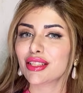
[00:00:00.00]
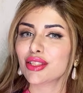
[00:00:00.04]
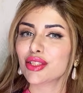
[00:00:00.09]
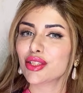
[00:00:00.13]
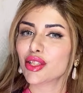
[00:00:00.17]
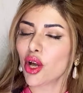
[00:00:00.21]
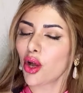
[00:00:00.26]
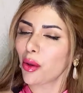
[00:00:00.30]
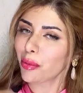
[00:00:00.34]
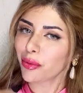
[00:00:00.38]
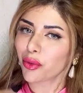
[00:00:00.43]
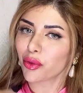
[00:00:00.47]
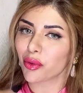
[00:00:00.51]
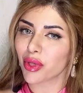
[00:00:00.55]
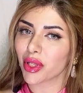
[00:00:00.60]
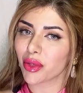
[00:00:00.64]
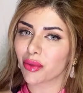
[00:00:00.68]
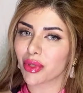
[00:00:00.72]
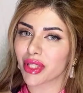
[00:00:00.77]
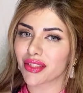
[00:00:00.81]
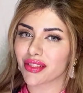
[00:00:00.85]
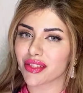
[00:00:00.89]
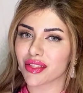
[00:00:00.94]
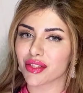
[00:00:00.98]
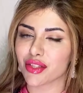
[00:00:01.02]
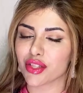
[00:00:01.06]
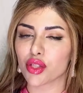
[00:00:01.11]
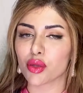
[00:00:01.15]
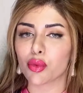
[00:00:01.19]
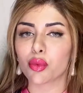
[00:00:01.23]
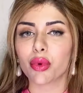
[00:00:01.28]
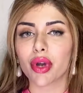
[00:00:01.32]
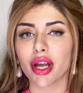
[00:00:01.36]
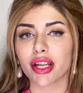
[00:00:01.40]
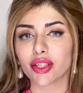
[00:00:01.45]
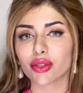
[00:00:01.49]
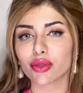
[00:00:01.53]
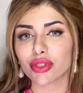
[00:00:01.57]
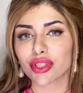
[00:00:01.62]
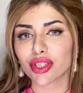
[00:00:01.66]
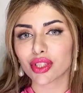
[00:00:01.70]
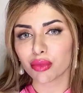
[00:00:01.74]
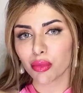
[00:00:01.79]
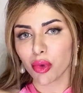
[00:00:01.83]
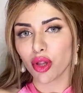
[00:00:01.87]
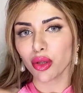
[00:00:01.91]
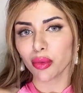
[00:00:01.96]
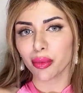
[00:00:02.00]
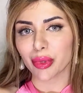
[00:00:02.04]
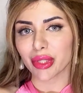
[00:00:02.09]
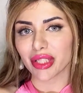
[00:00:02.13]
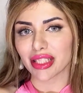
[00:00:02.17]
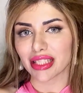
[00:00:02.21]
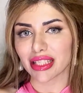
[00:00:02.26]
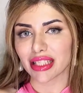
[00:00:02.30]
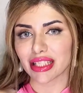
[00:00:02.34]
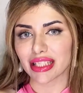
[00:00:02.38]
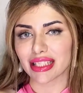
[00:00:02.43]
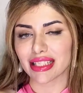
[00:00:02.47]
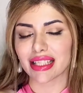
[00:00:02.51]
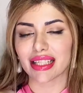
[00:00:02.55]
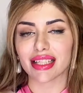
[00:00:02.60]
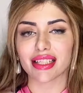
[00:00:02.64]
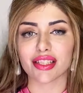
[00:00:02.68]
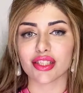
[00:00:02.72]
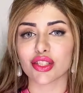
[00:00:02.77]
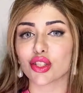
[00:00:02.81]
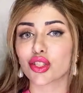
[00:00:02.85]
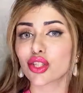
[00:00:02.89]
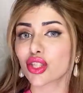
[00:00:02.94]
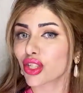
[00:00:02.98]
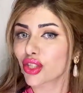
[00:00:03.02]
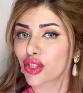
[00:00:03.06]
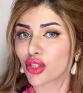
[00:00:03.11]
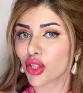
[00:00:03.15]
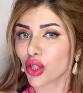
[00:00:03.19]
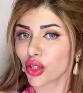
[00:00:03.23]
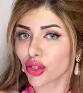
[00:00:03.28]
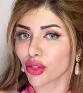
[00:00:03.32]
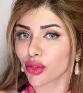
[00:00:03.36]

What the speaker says: top 3 reasons why your small business is just not